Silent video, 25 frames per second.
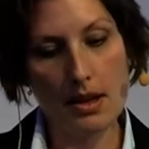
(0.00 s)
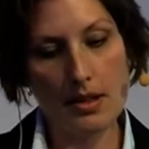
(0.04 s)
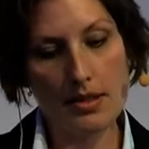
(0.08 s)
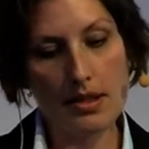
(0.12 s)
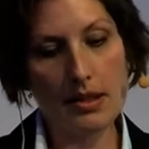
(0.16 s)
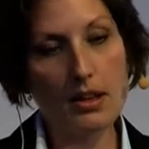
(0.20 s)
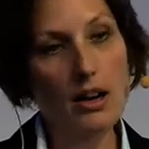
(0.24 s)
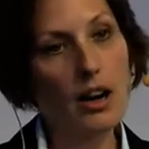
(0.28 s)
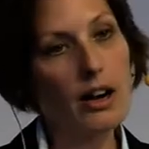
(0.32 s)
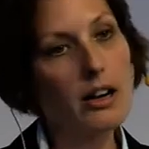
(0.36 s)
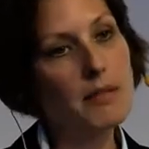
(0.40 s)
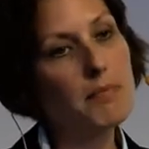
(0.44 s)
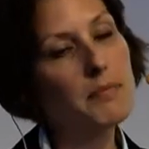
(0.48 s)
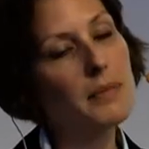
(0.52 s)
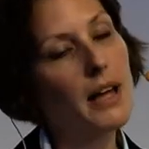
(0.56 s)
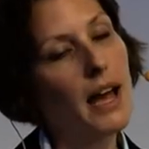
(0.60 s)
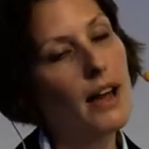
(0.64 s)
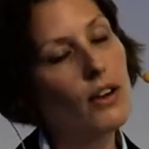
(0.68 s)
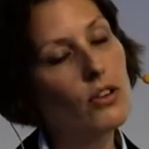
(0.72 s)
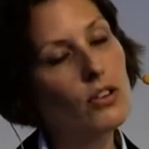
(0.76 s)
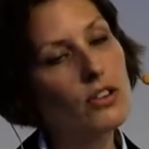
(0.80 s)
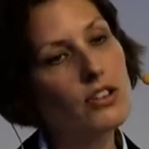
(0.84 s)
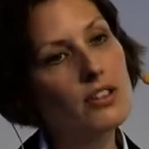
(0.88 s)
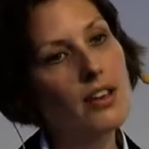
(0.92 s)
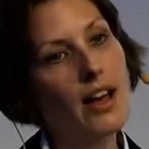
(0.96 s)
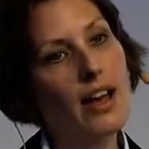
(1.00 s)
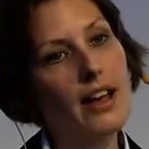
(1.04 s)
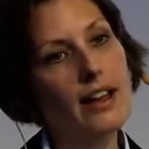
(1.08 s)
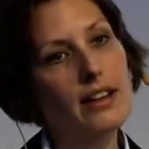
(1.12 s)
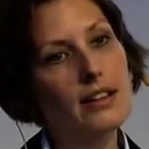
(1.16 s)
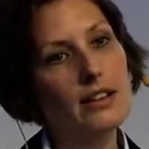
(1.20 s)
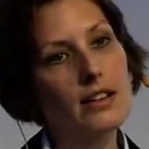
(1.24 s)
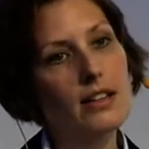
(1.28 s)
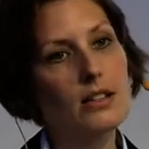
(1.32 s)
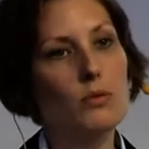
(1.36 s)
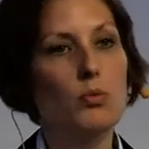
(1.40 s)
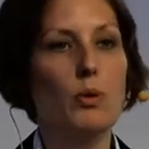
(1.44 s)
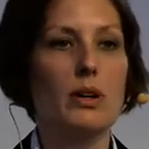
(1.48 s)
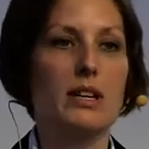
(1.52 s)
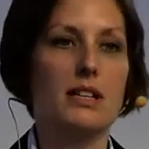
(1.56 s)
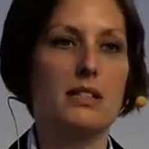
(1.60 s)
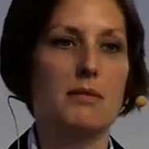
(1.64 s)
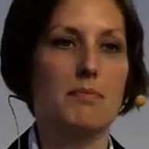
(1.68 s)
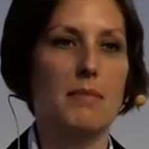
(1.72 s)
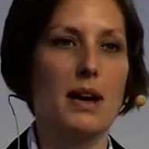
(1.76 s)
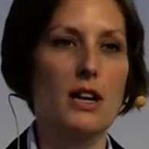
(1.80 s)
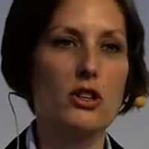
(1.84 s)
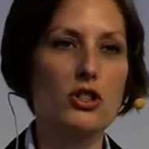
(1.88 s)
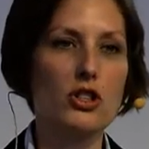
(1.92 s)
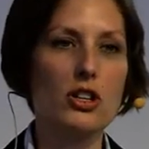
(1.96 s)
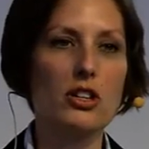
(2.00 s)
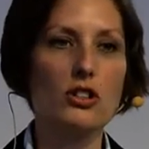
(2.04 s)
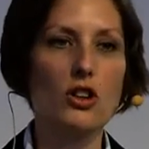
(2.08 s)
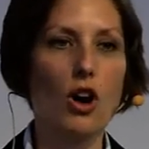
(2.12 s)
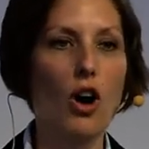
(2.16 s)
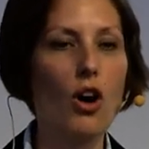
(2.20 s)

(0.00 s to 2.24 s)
The carbon dioxide is what is measured